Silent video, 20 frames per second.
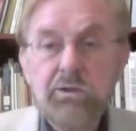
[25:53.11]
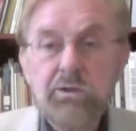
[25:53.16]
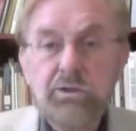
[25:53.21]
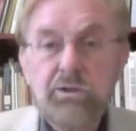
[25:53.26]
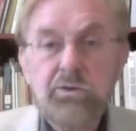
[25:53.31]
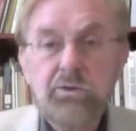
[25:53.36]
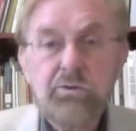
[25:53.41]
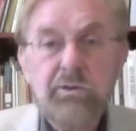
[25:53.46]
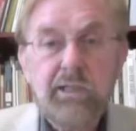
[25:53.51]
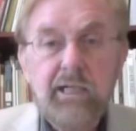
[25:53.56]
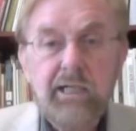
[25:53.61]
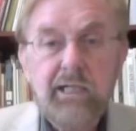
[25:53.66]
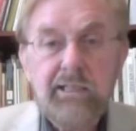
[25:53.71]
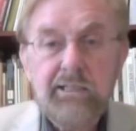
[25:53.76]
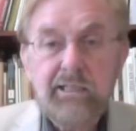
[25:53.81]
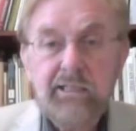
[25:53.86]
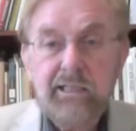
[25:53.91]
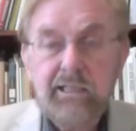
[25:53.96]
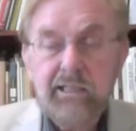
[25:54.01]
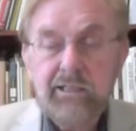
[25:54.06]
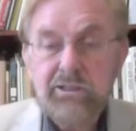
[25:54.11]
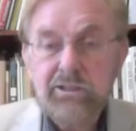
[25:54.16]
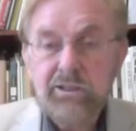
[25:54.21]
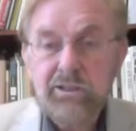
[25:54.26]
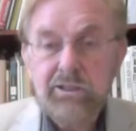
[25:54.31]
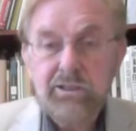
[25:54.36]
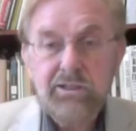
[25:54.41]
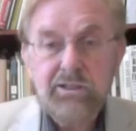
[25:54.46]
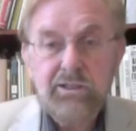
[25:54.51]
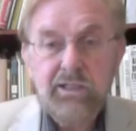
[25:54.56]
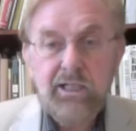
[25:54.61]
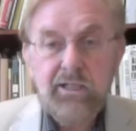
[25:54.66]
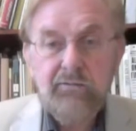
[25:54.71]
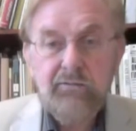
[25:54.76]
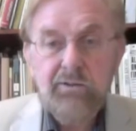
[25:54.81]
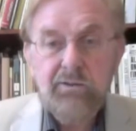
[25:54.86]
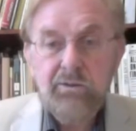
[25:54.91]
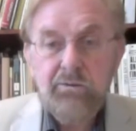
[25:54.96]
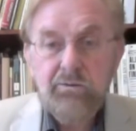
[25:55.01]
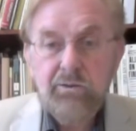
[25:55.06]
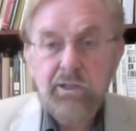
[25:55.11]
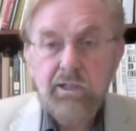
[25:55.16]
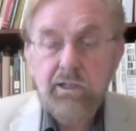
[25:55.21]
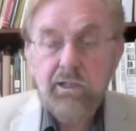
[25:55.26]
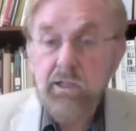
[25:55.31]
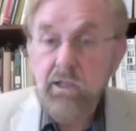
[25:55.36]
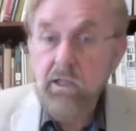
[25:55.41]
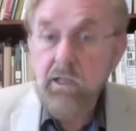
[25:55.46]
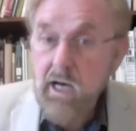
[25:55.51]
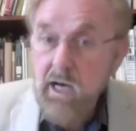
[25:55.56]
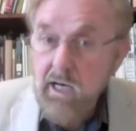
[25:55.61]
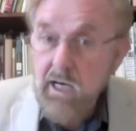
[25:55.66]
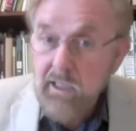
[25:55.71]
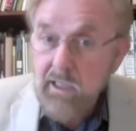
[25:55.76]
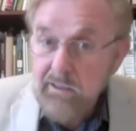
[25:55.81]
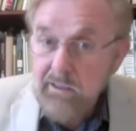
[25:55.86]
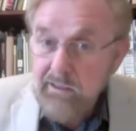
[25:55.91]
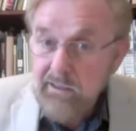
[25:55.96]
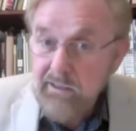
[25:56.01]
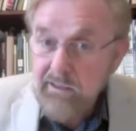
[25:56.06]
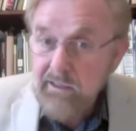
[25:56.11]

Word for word: to unite the nation, to save the Union, not,